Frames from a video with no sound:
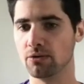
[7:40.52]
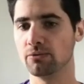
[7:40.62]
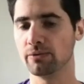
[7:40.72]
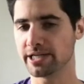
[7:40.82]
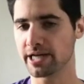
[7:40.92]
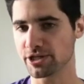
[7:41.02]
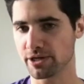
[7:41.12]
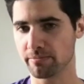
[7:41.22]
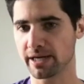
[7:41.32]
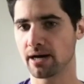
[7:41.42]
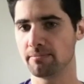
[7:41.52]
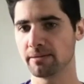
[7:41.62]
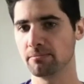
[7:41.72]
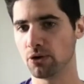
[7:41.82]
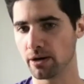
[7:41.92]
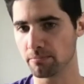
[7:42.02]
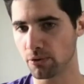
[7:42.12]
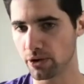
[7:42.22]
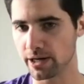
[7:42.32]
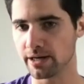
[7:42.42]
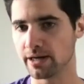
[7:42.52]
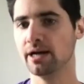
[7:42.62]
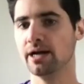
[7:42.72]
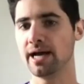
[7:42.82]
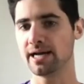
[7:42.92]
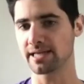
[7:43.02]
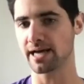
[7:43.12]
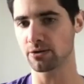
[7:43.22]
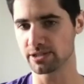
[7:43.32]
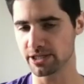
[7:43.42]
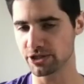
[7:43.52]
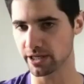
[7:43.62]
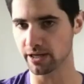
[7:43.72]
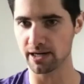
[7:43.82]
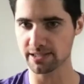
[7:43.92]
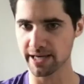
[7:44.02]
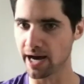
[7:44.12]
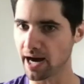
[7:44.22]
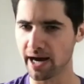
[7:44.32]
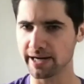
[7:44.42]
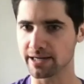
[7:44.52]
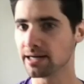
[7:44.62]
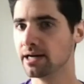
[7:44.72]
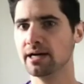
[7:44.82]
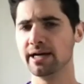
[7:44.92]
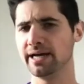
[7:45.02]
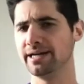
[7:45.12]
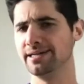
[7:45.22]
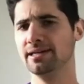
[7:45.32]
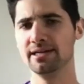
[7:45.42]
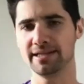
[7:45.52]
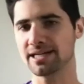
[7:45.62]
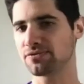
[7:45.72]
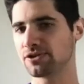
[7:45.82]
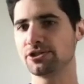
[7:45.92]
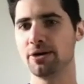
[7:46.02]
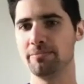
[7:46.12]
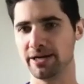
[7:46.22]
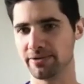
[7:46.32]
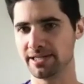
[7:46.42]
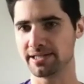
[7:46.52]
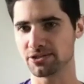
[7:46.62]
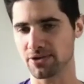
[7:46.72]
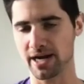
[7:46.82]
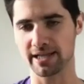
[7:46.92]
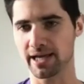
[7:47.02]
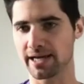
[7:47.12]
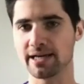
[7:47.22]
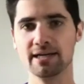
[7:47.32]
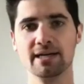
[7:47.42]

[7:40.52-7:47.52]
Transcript: retention becoming more important as acquisition costs get higher. And that's for so many reasons, right? Like,